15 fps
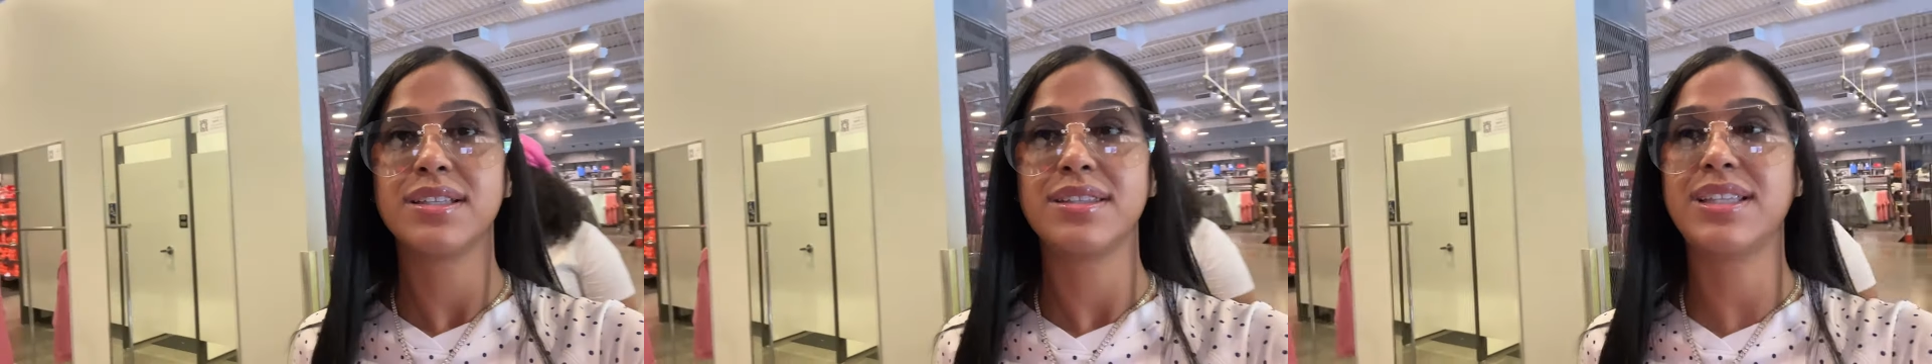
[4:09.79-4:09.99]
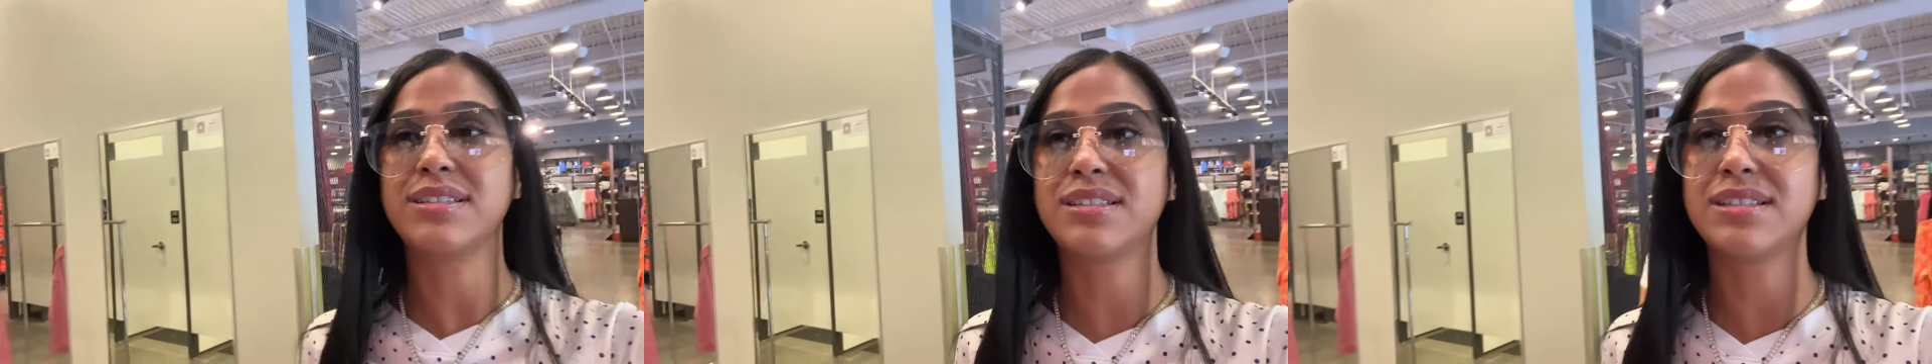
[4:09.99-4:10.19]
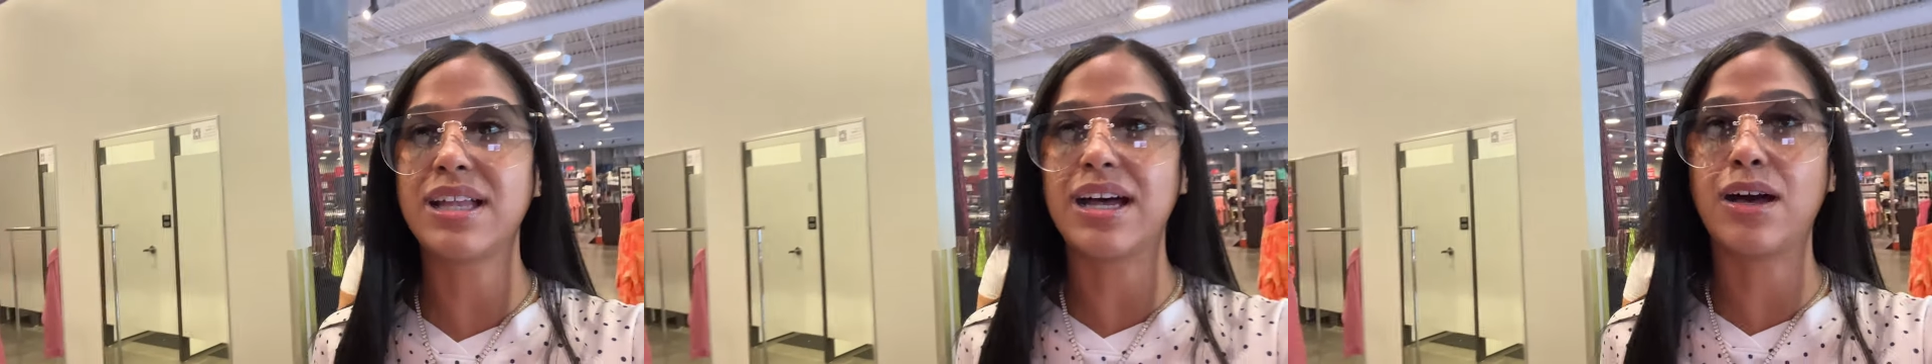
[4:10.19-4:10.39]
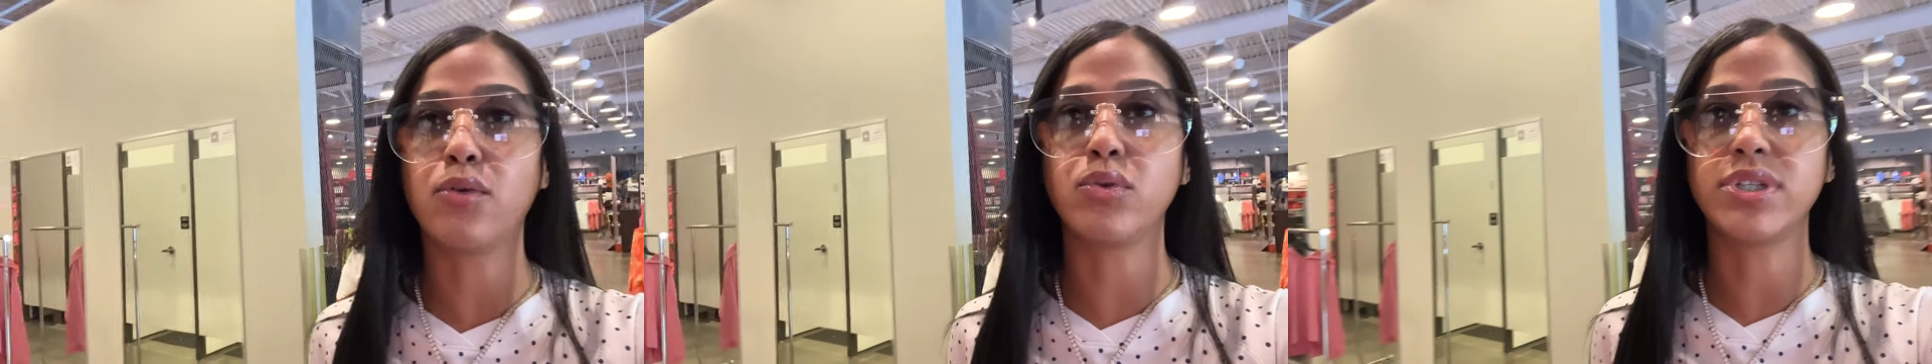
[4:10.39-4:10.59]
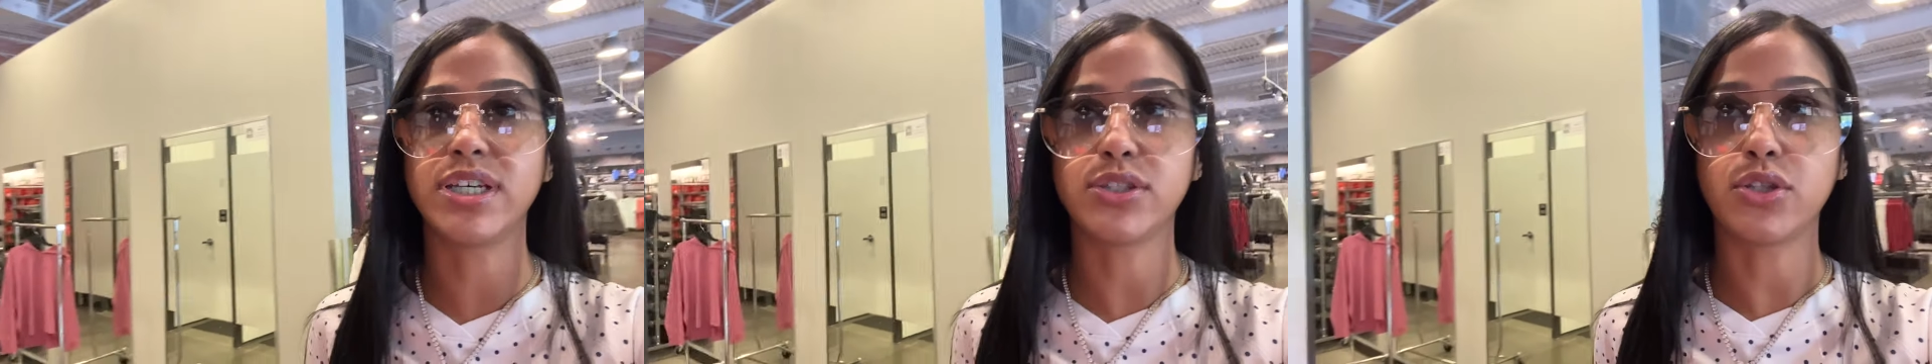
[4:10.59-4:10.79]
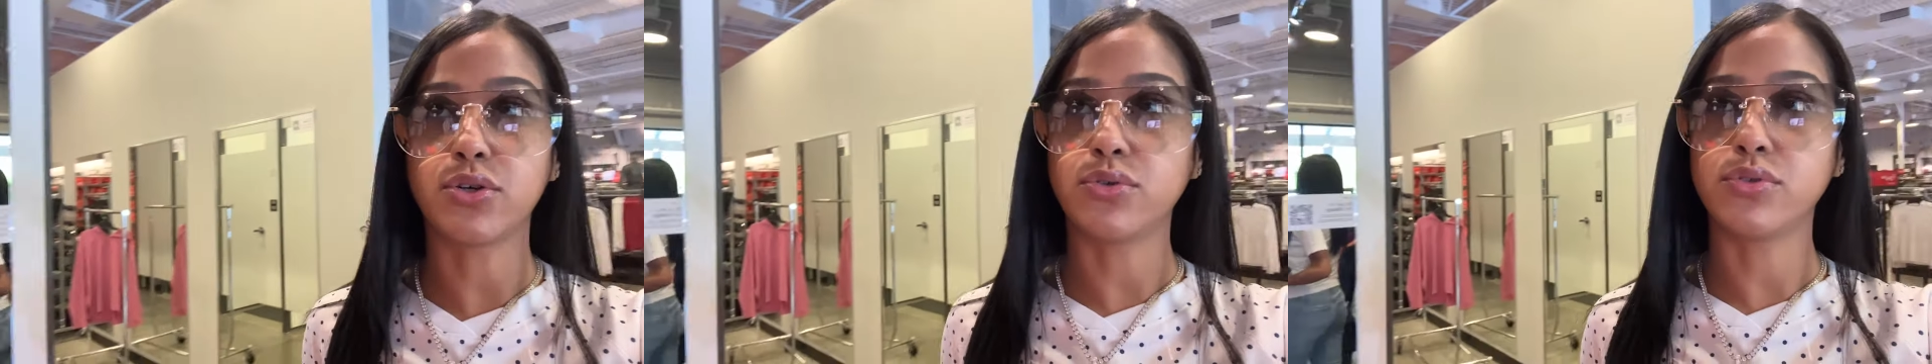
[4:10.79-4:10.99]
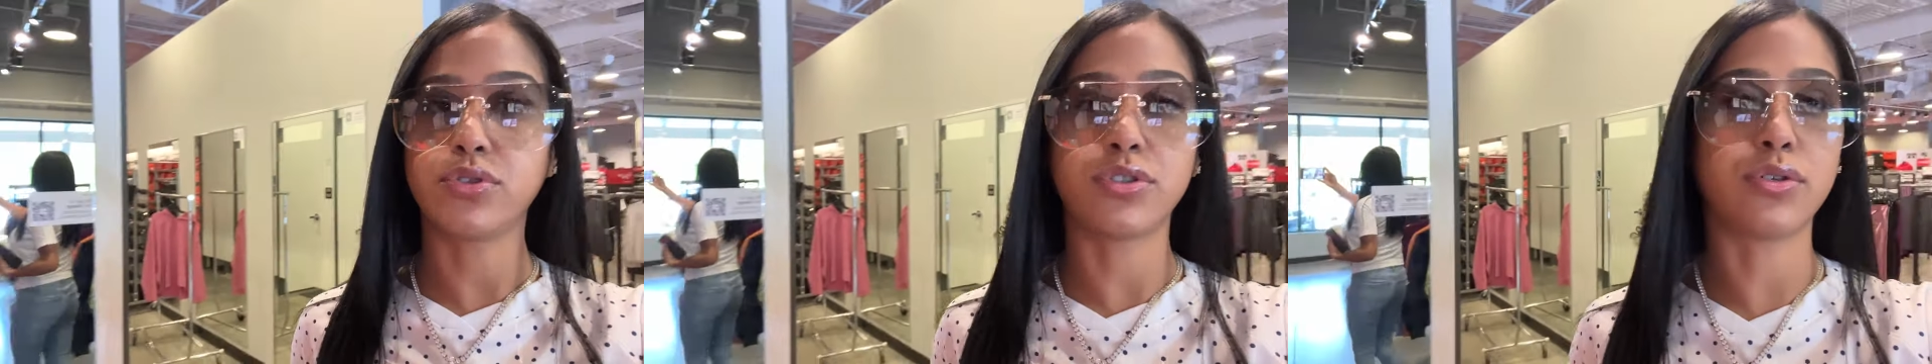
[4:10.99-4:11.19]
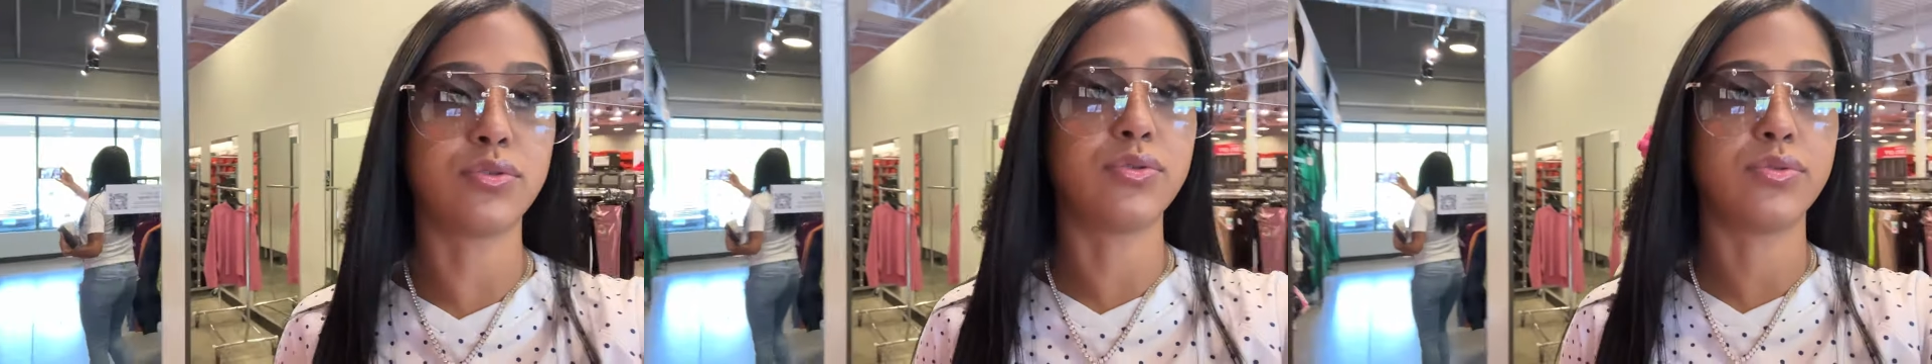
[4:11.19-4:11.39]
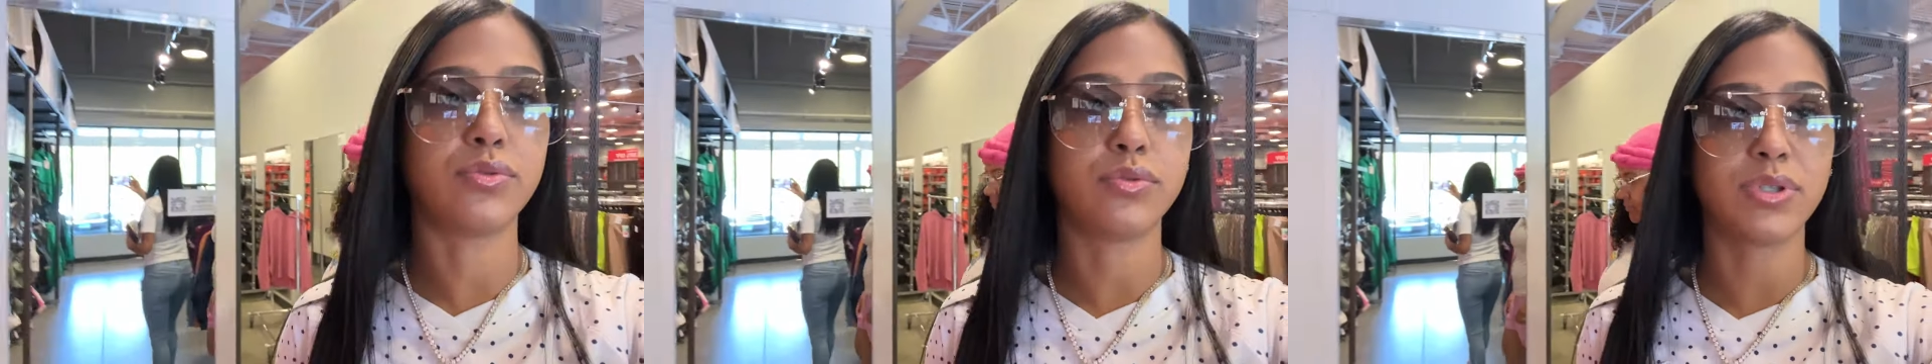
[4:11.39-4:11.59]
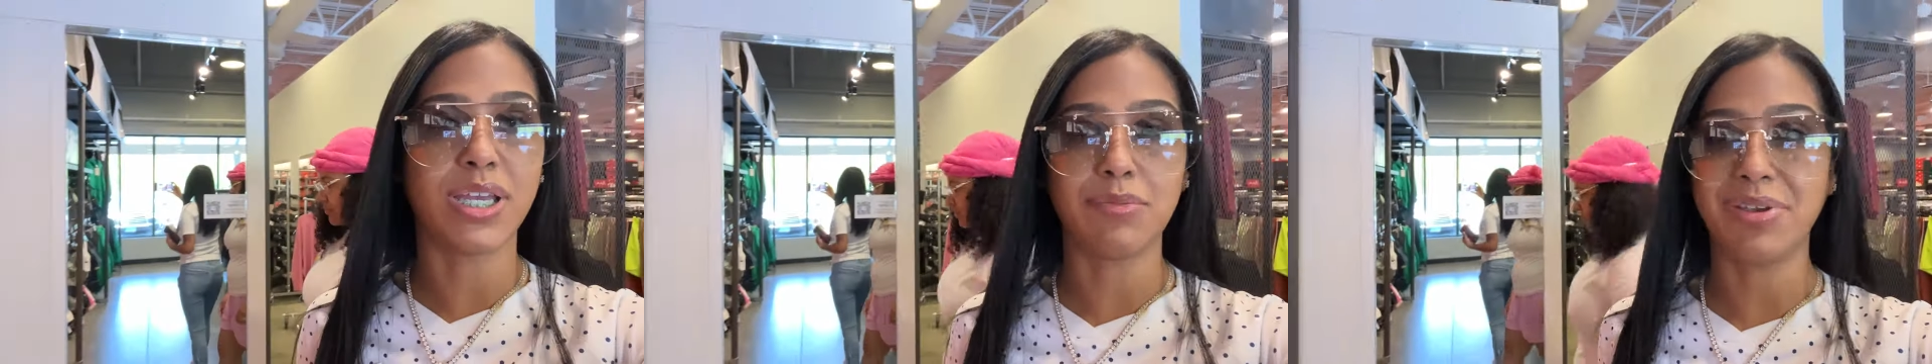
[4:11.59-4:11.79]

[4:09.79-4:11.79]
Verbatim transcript: This is the outlet though, so they